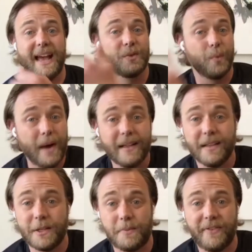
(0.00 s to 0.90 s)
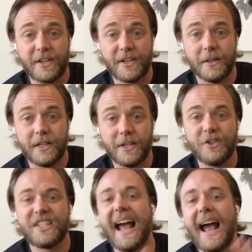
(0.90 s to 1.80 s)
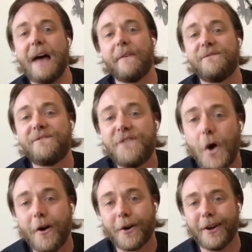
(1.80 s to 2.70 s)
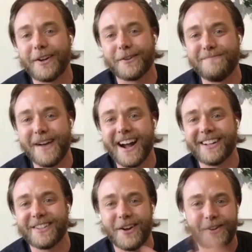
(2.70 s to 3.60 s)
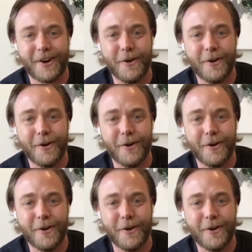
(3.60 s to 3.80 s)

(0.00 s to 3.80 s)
as well as professional issues that have a far greater impact on our